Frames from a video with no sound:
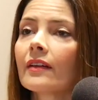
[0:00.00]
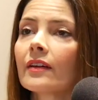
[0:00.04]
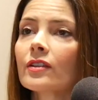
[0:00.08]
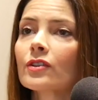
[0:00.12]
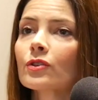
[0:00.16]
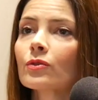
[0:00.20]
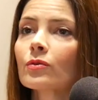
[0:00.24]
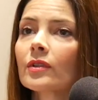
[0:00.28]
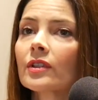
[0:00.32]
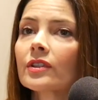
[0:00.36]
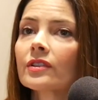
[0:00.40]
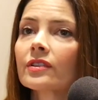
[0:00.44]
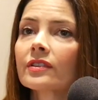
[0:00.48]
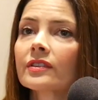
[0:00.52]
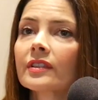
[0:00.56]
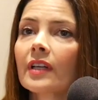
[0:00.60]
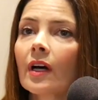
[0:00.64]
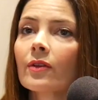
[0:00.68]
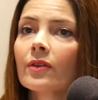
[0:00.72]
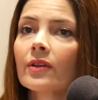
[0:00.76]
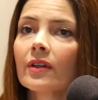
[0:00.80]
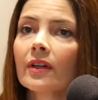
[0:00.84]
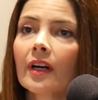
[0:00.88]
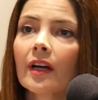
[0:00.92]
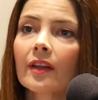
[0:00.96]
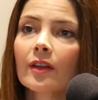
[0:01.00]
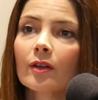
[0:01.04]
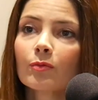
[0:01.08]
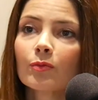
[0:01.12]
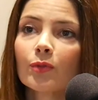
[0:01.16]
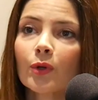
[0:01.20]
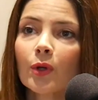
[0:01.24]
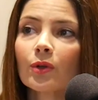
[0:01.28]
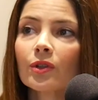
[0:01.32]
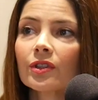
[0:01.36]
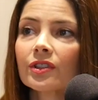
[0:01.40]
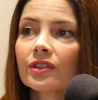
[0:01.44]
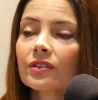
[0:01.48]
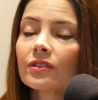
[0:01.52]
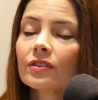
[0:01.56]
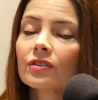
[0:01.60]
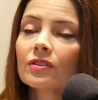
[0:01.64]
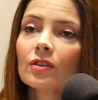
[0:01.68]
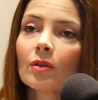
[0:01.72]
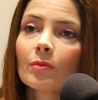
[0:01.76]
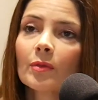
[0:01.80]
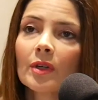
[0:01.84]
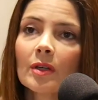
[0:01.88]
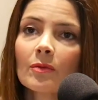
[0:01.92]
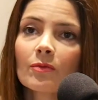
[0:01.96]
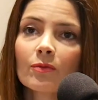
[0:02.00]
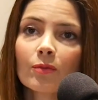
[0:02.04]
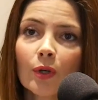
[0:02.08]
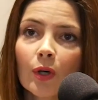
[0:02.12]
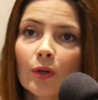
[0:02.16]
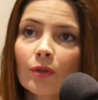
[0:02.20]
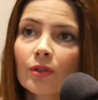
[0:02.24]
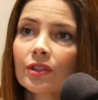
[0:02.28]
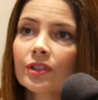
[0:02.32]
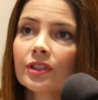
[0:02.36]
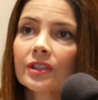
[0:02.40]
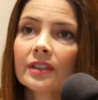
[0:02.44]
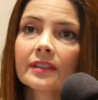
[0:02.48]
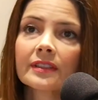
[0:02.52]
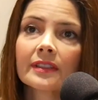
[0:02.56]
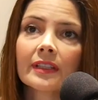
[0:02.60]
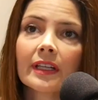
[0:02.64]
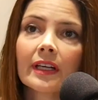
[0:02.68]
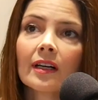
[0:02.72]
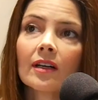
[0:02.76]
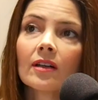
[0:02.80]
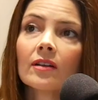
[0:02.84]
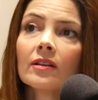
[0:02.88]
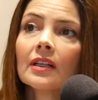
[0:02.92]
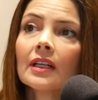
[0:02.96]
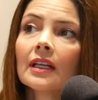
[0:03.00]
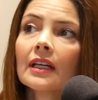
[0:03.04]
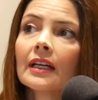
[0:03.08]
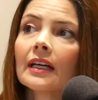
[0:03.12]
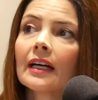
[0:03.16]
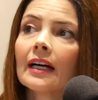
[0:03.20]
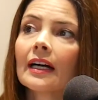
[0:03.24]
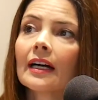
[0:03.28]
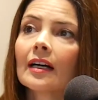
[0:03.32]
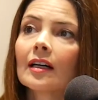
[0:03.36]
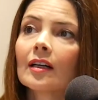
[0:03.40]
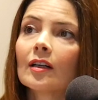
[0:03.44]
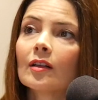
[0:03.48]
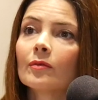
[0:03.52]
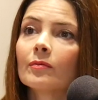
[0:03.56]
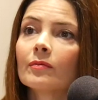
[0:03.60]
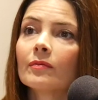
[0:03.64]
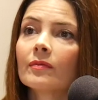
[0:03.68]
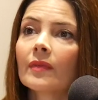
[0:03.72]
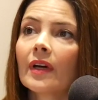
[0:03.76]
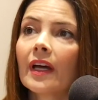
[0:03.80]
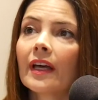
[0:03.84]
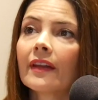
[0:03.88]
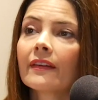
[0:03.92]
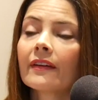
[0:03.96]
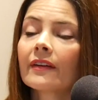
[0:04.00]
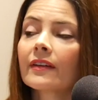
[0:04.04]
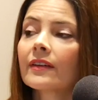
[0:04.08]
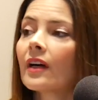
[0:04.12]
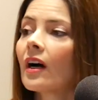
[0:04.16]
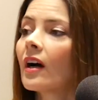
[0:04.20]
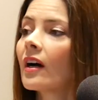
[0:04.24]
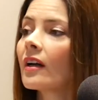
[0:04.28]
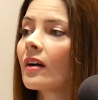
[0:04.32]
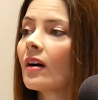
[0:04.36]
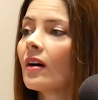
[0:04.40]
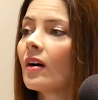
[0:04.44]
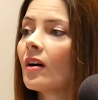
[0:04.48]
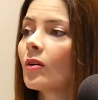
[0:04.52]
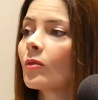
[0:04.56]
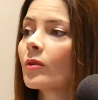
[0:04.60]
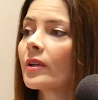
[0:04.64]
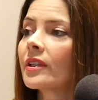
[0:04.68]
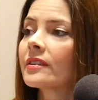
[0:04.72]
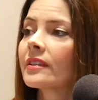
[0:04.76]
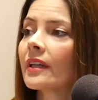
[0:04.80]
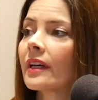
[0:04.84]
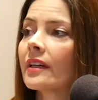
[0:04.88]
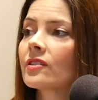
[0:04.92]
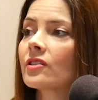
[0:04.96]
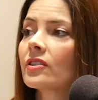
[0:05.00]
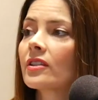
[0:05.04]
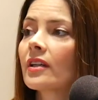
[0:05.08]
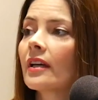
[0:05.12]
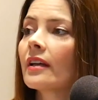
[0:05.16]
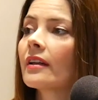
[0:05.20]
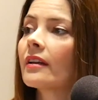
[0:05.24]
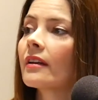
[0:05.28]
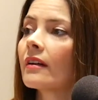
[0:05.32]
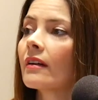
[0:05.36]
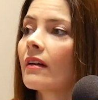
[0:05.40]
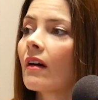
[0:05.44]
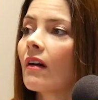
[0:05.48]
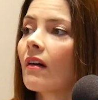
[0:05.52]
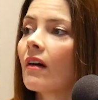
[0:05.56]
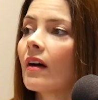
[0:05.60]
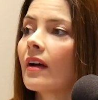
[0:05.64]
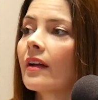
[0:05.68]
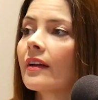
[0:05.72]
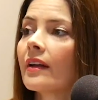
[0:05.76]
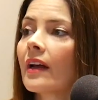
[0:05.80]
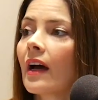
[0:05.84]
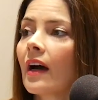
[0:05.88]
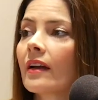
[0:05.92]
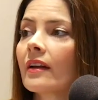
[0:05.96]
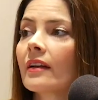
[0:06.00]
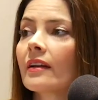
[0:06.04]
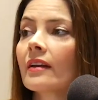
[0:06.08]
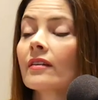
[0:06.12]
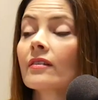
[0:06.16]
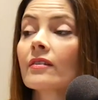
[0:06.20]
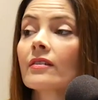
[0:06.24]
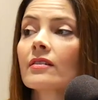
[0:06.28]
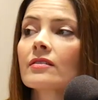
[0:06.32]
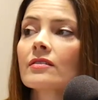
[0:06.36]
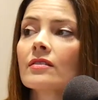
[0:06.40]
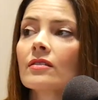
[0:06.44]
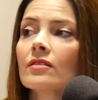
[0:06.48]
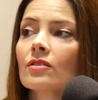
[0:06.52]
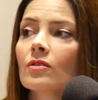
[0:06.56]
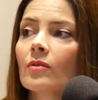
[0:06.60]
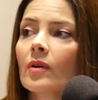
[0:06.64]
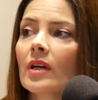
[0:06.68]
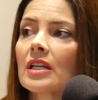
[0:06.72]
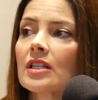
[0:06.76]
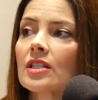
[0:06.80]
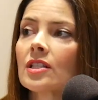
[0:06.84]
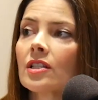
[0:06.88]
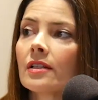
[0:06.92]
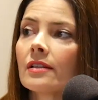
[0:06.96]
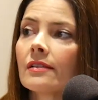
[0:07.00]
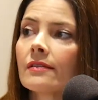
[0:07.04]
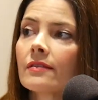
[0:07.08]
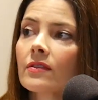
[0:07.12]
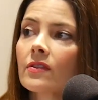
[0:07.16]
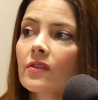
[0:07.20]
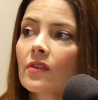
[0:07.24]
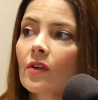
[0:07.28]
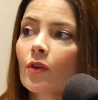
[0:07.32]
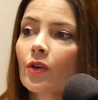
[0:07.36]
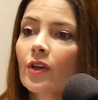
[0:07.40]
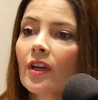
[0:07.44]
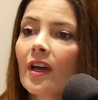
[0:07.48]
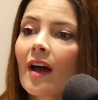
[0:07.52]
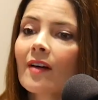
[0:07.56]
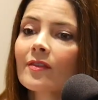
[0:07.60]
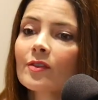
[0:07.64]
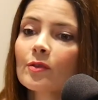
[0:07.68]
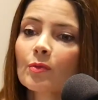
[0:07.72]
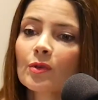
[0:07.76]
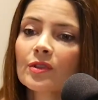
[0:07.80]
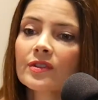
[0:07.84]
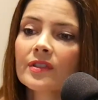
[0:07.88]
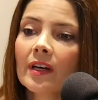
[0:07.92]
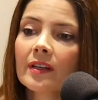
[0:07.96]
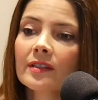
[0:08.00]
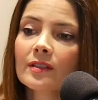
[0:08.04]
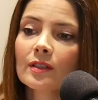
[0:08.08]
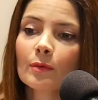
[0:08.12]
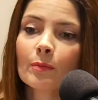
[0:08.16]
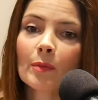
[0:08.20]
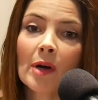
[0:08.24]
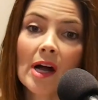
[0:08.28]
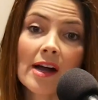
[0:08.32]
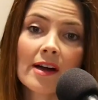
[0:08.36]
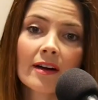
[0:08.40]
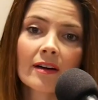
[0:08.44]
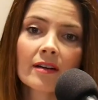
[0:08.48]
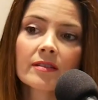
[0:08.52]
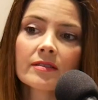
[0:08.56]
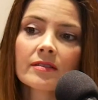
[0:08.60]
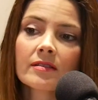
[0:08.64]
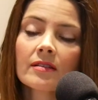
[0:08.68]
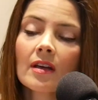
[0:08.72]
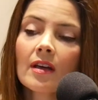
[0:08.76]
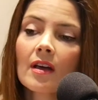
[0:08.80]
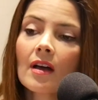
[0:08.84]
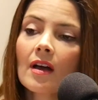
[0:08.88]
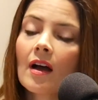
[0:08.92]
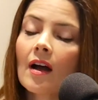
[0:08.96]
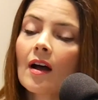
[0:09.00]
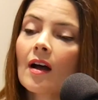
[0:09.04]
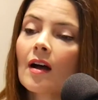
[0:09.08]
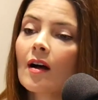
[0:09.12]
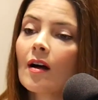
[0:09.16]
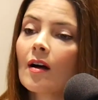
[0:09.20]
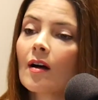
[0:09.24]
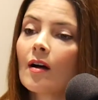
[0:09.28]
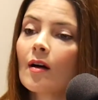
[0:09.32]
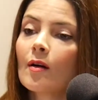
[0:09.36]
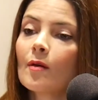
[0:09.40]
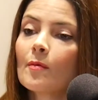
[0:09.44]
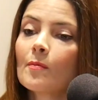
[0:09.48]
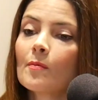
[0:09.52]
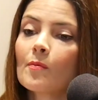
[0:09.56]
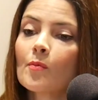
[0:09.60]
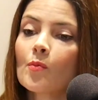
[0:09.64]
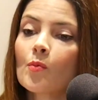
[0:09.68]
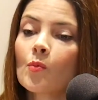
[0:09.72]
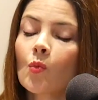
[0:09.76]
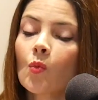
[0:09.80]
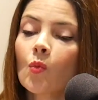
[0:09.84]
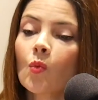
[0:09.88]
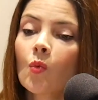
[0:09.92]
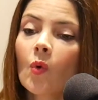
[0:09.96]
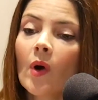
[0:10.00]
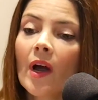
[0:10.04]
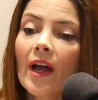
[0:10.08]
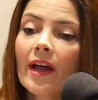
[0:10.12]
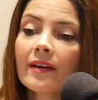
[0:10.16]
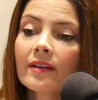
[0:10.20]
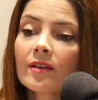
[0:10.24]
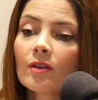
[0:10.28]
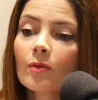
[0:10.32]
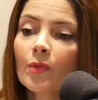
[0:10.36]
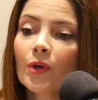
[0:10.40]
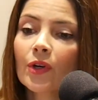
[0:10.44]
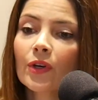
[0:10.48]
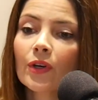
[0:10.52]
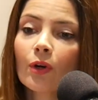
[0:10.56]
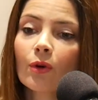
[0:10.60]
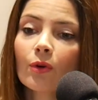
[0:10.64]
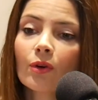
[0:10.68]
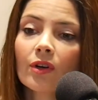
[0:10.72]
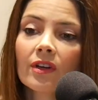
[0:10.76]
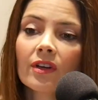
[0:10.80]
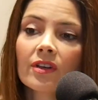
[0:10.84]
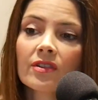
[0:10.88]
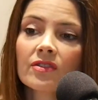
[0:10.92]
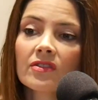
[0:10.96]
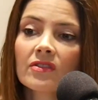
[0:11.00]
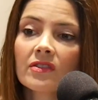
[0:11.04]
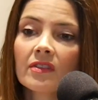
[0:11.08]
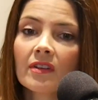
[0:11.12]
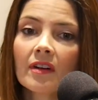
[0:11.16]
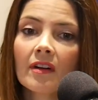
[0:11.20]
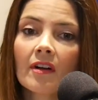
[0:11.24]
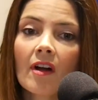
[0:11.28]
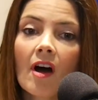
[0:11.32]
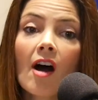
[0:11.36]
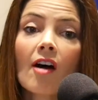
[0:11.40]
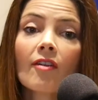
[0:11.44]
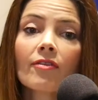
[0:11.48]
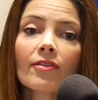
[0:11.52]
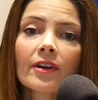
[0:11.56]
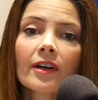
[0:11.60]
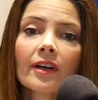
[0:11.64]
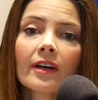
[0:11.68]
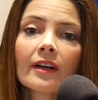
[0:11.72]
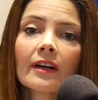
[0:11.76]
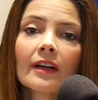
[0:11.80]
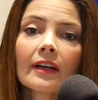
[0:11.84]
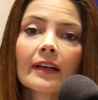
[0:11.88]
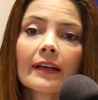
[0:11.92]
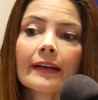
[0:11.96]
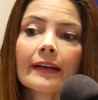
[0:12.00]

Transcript: there's realtors out there, other brokerages, so many brokerages now, and they're not always educated on how to handle these situations. Yeah. So you have to protect your buyers. When you put no conditions in an offer